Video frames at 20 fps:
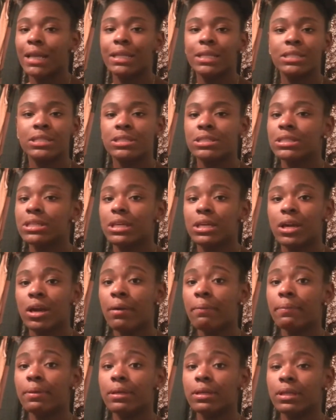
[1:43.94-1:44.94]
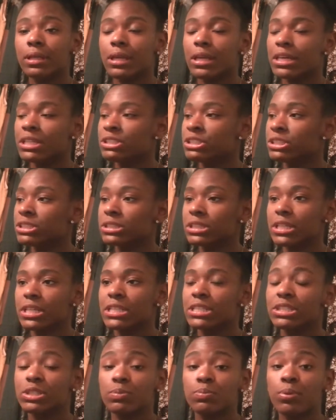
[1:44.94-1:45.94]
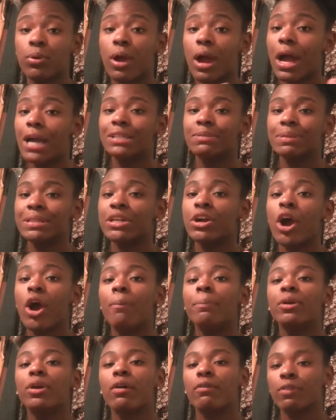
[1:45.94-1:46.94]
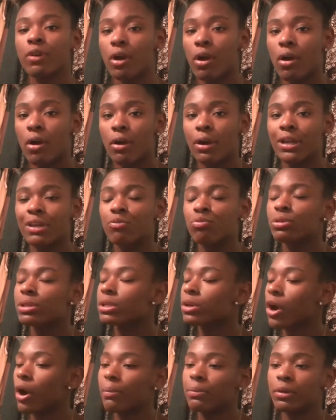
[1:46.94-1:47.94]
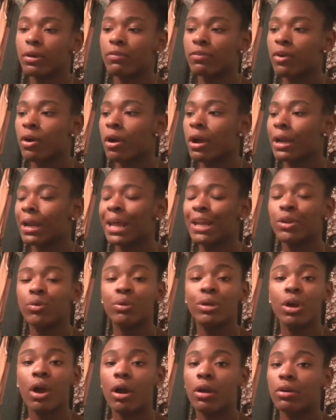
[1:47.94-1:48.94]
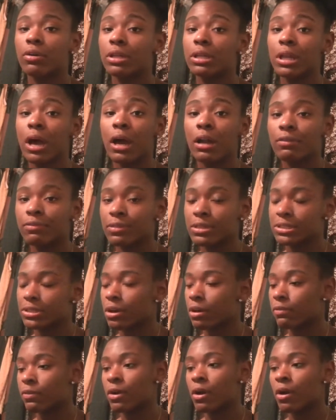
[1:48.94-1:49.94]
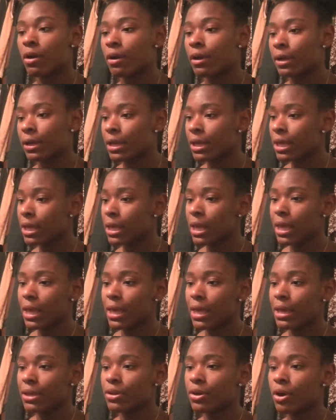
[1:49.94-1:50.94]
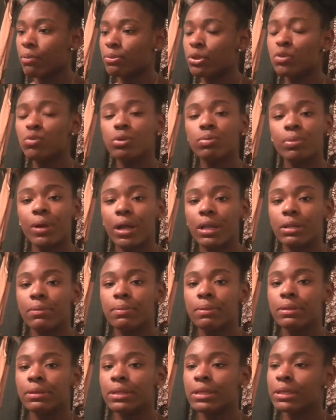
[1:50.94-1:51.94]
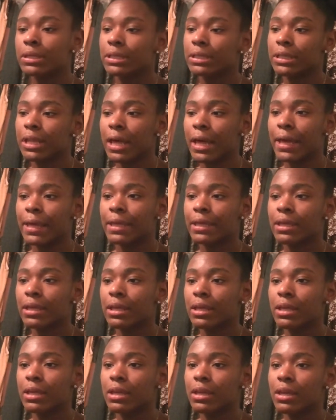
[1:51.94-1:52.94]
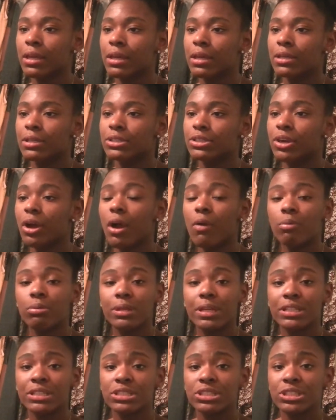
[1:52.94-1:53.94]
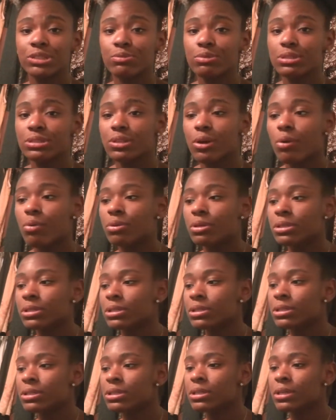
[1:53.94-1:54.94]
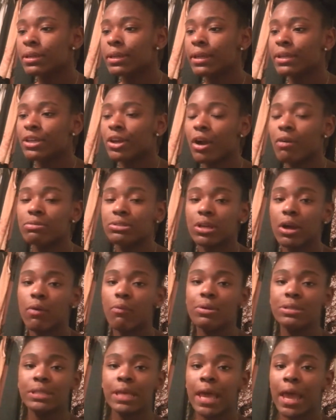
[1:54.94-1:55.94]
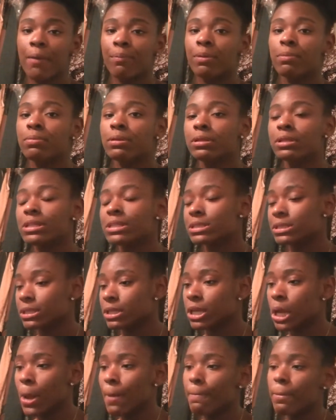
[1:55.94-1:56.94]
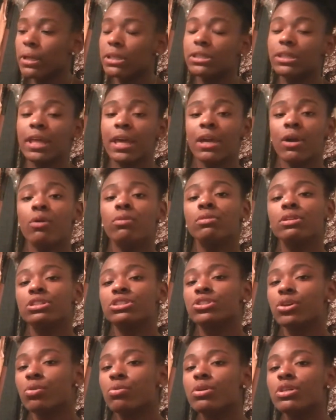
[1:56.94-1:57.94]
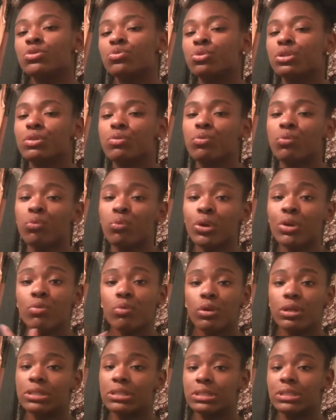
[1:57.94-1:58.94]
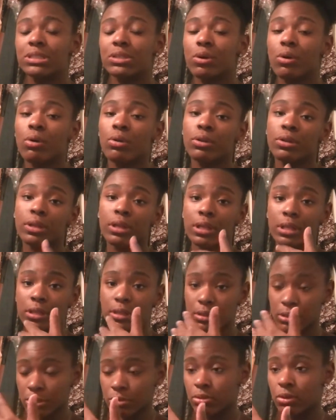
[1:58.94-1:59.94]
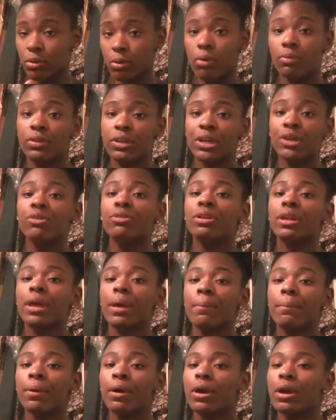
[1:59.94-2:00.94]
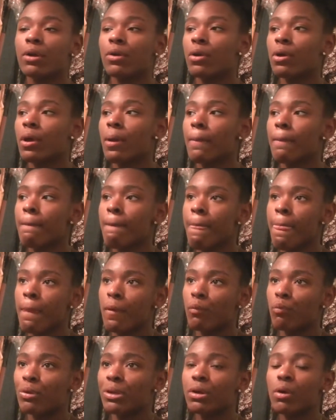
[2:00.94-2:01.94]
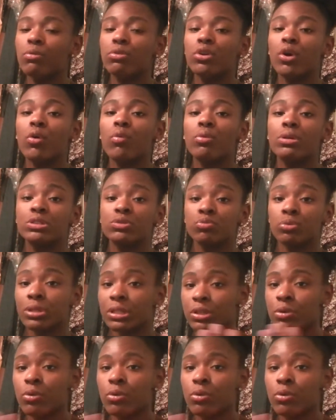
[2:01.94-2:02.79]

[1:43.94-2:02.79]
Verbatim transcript: didn't see it coming. It surprised me. It caught me off guard. It really caught me off guard, and I know it caught a lot of us off guard. And you would probably be thinking like, y'all relationship was so good and y'all was always happy, but listen, they only show us what we want to see on, on the internet, but we don't know what's really